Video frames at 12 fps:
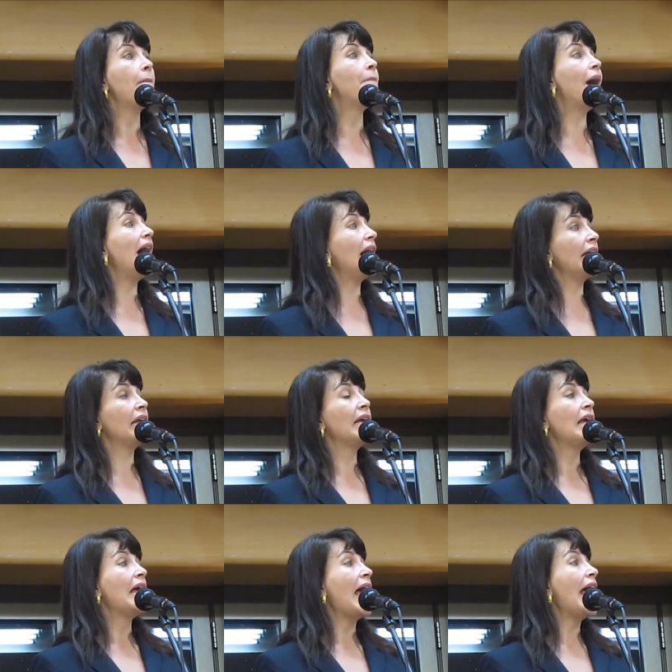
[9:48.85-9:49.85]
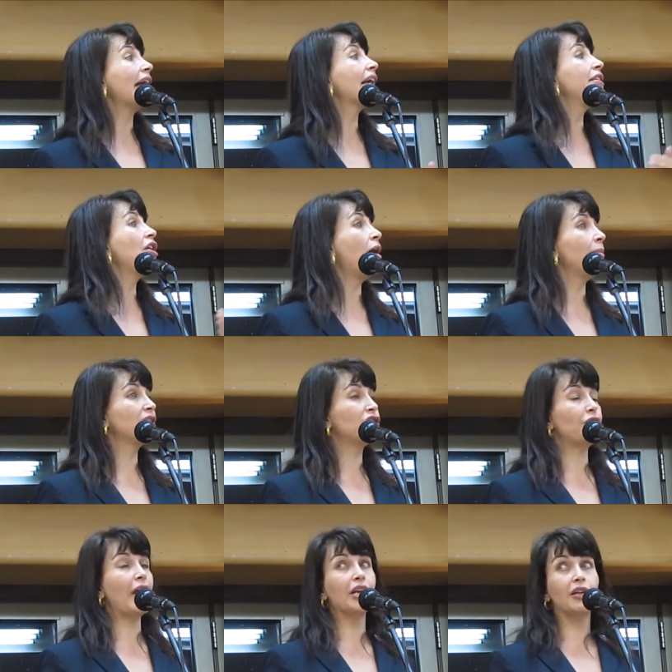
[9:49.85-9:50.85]
by economic
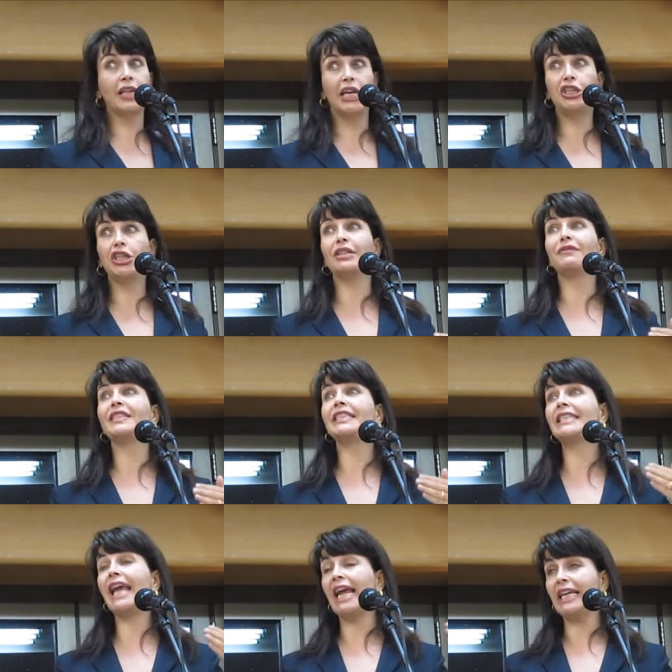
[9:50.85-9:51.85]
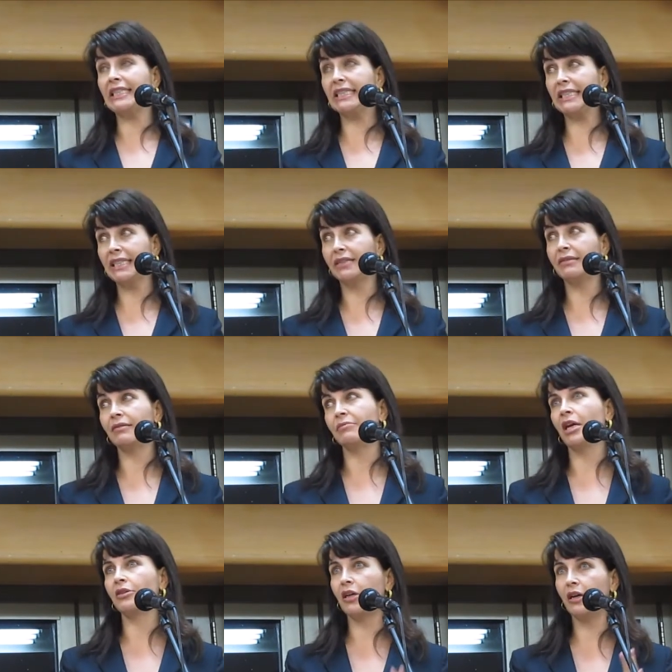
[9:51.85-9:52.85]
strangulation of states.
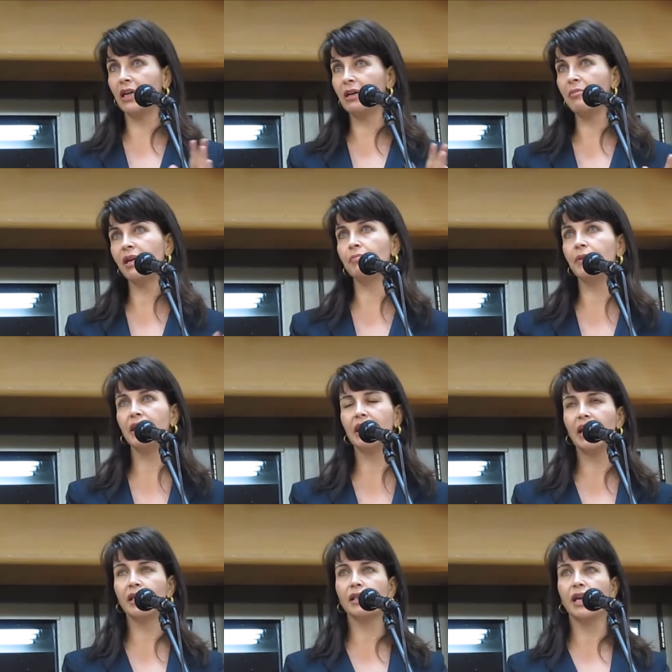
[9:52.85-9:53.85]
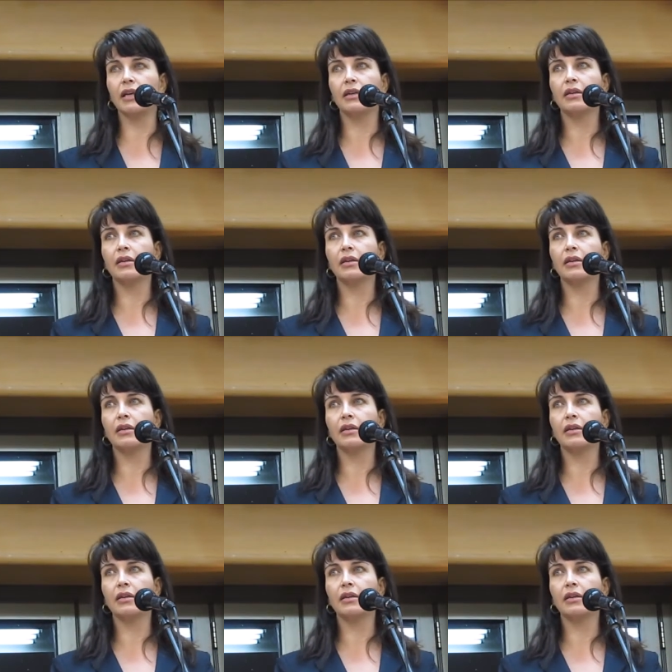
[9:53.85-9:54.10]
not talking about BDS yet.